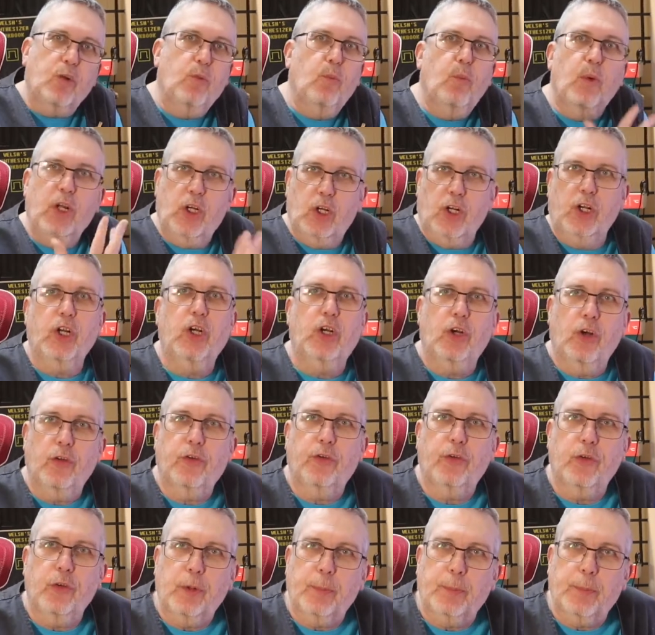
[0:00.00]
we're going to go
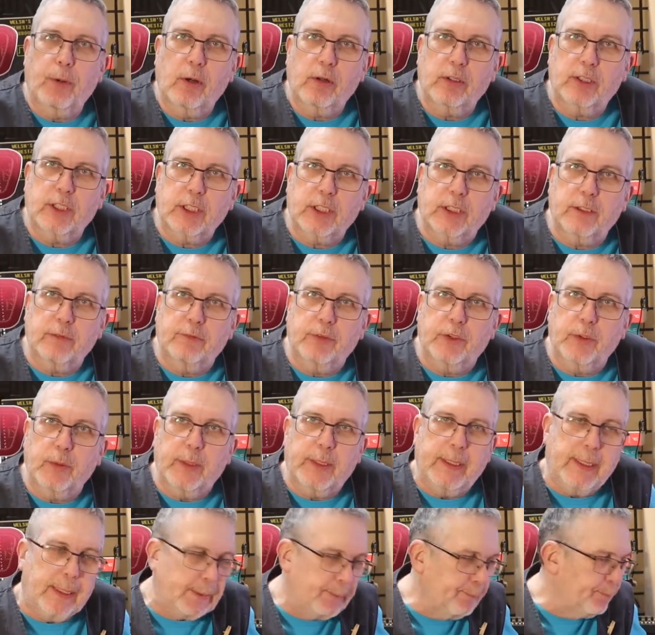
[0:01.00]
through the process of doing that,